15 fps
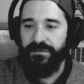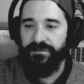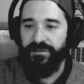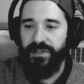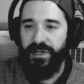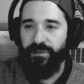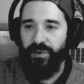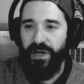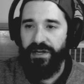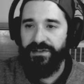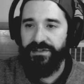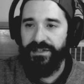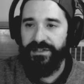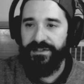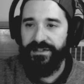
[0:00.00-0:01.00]
After I
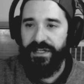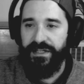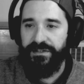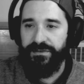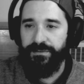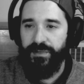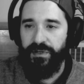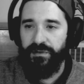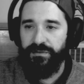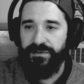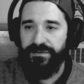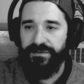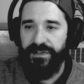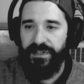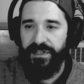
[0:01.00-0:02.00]
watch this, take some
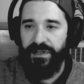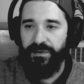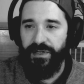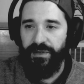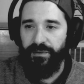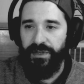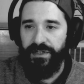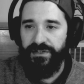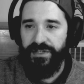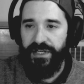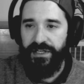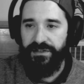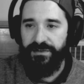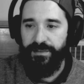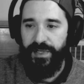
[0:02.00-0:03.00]
notes, figure out what I want to
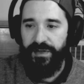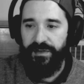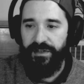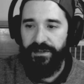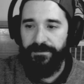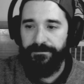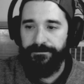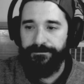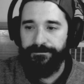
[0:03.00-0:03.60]
change about it.